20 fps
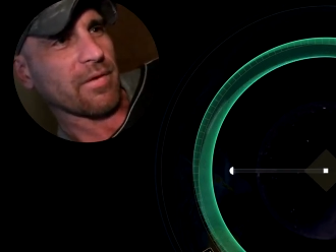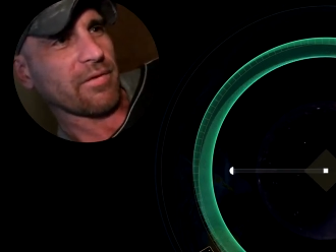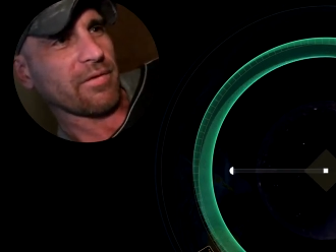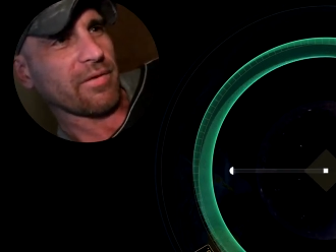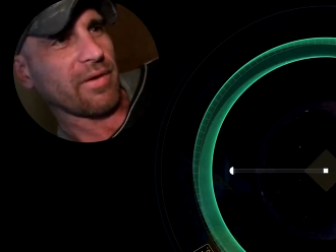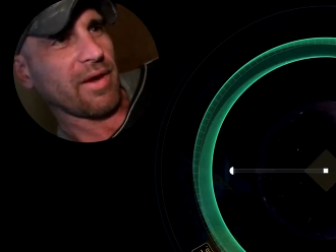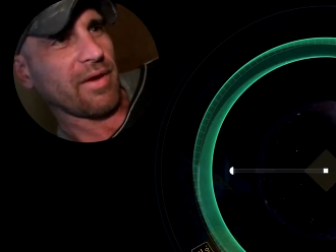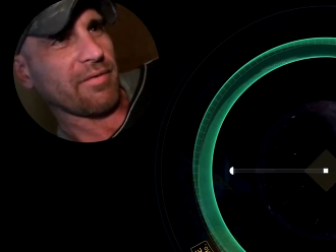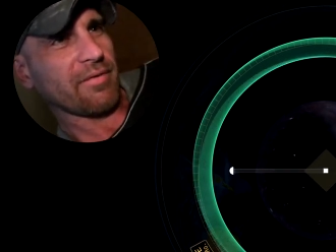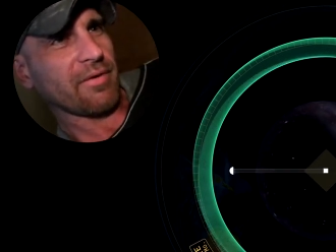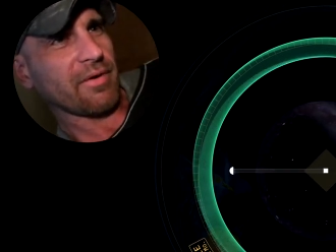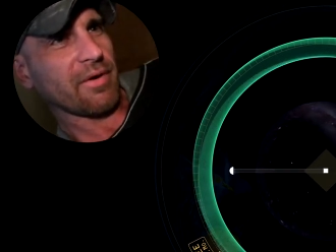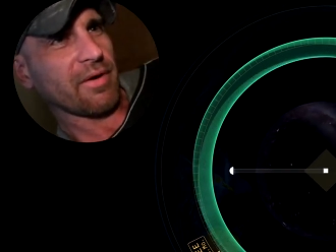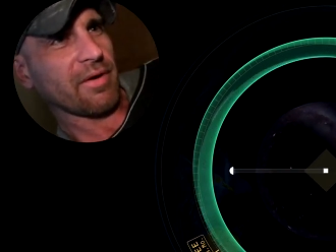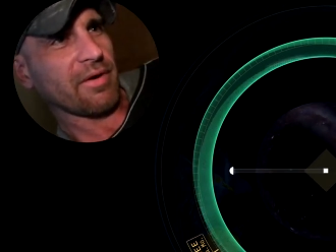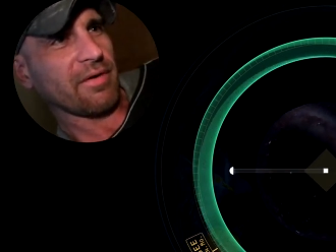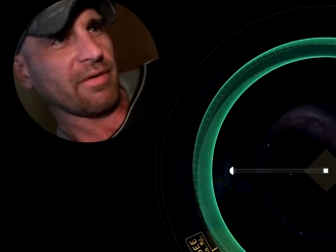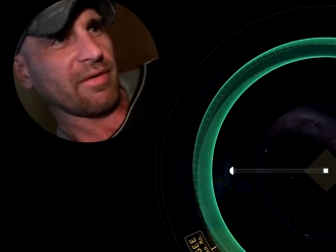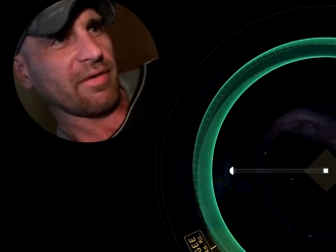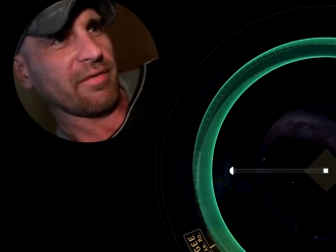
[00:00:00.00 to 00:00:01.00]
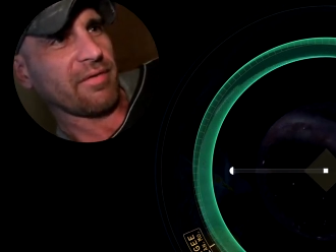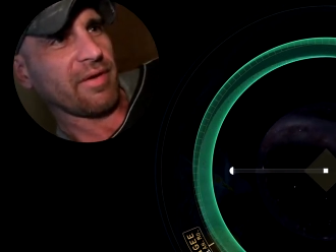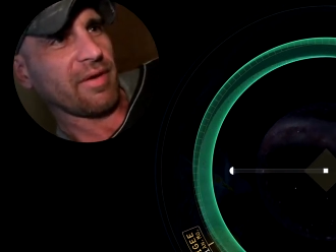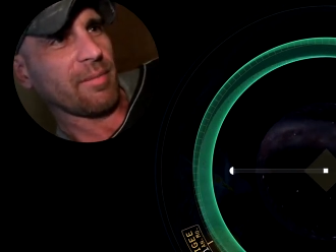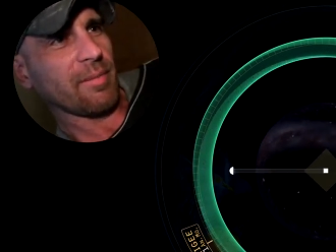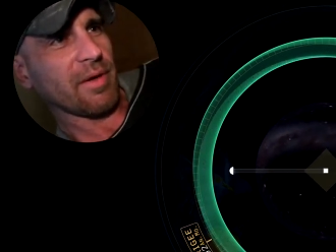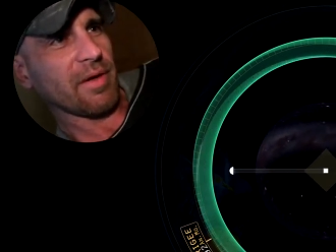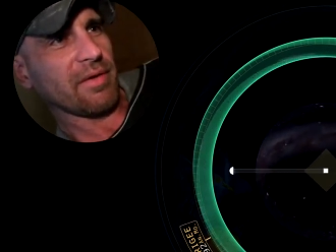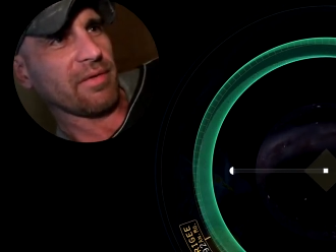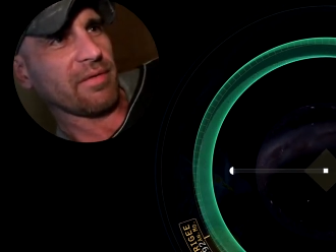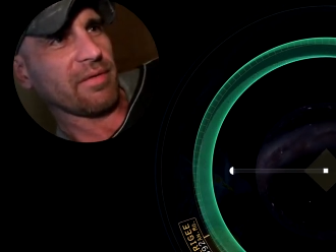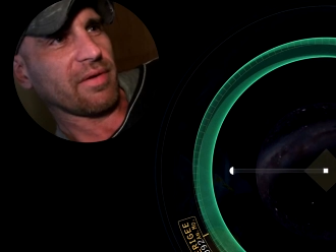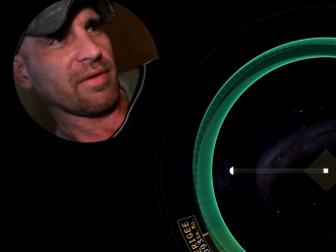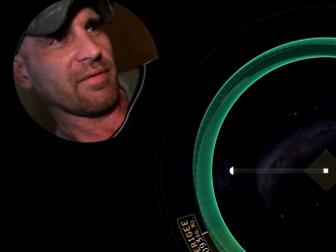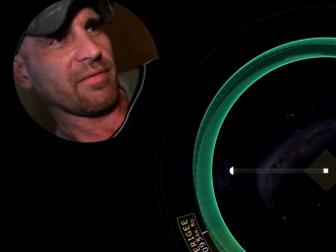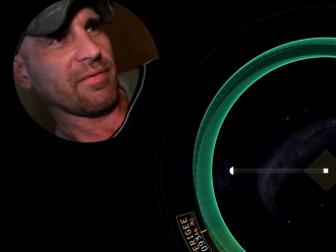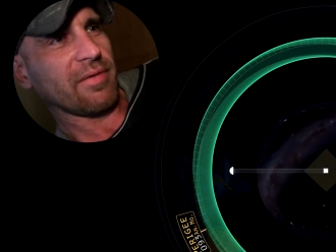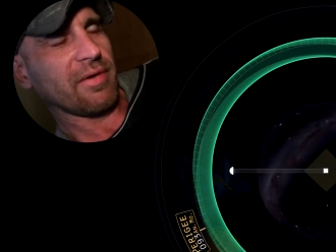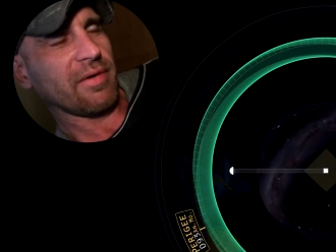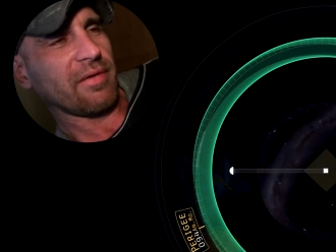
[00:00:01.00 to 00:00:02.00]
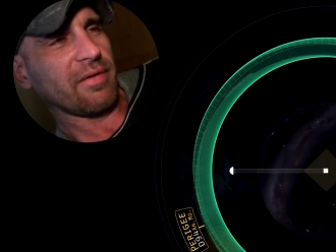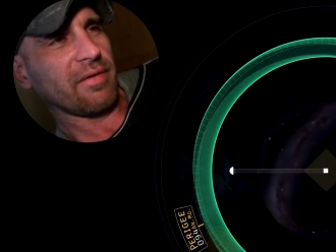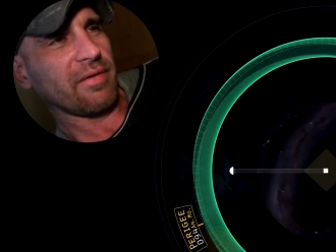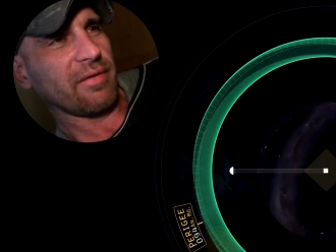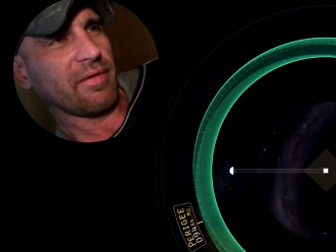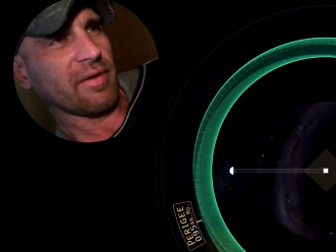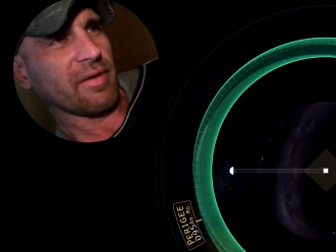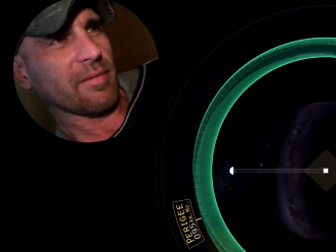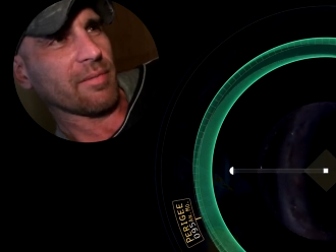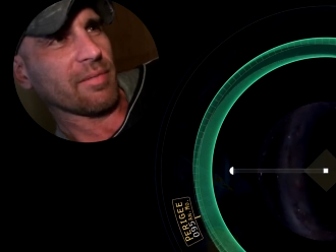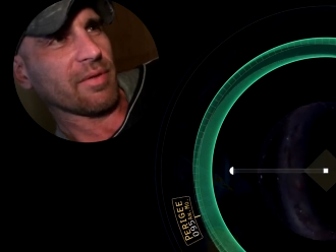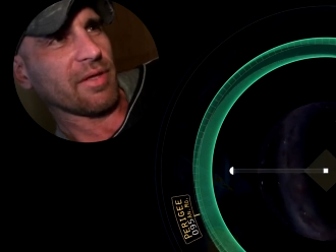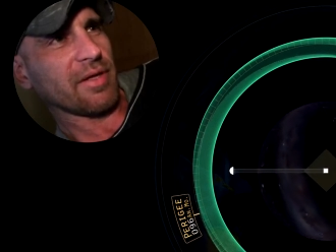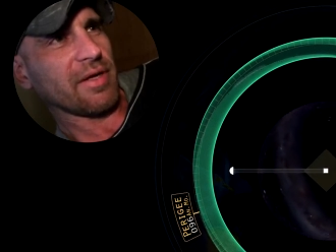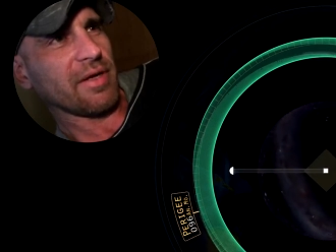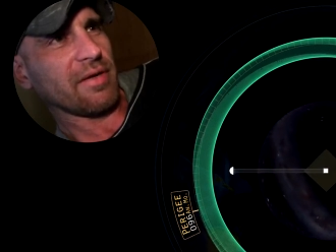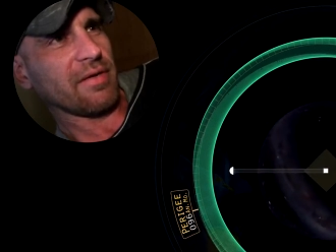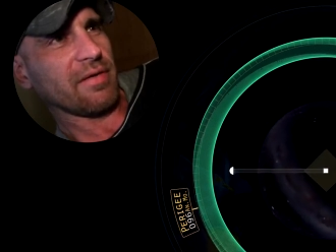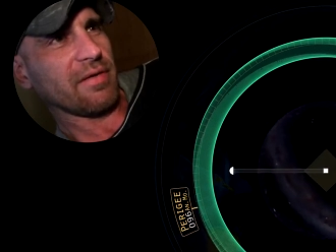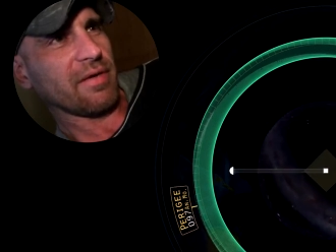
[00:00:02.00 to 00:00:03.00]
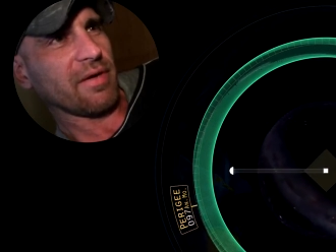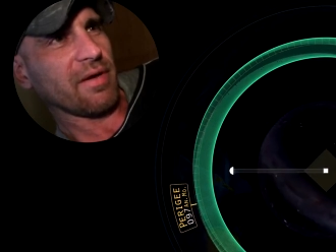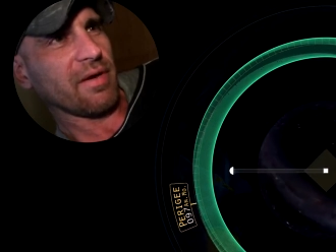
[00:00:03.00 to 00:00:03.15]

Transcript: So after 117 months, it finishes the complete